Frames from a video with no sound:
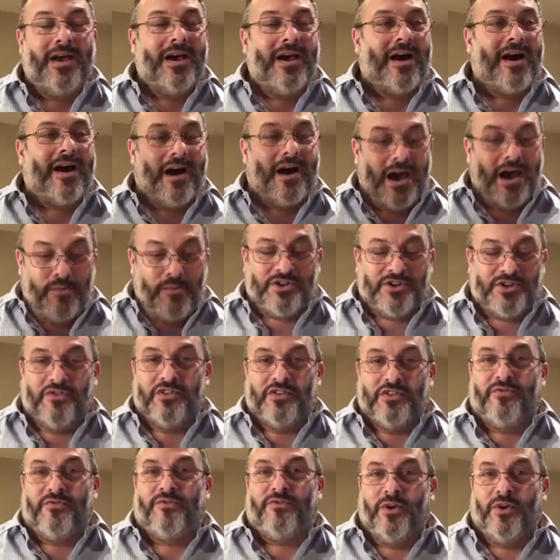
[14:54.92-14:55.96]
I was on the
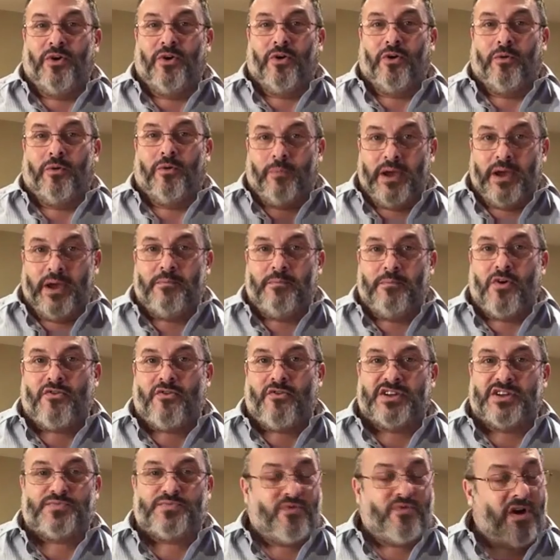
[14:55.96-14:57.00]
floor, me,
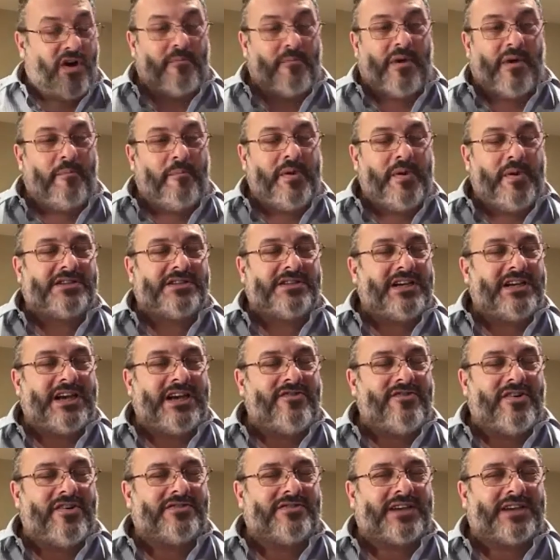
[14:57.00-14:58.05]
Morris Bright, my biggest
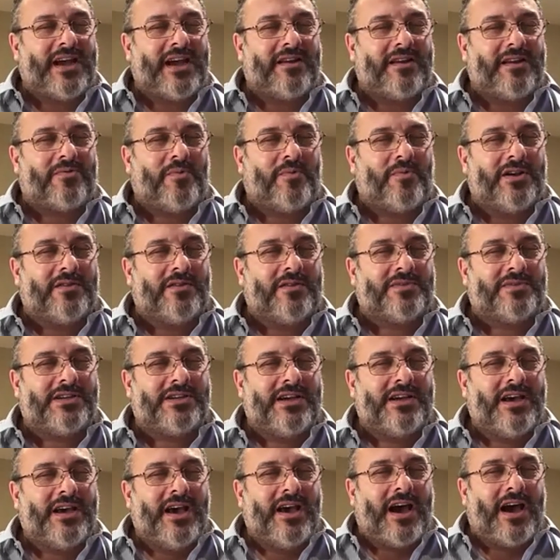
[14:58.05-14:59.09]
heroes, Kenneth Williams,
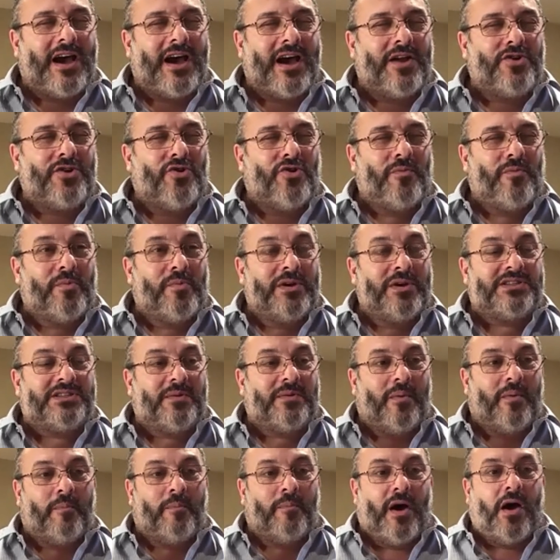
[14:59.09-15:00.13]
Norman Wisdom
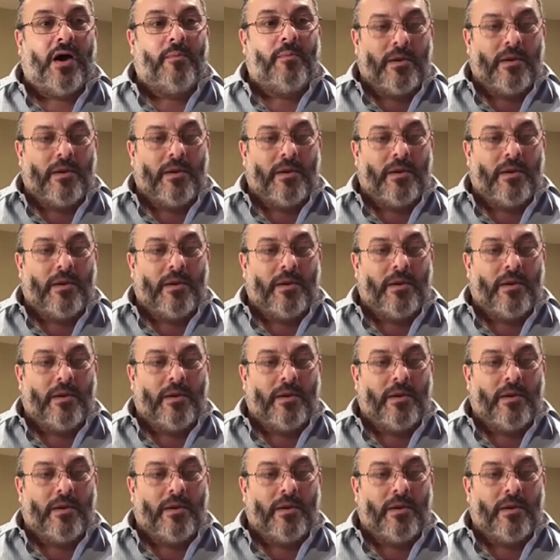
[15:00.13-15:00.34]
and Barbara.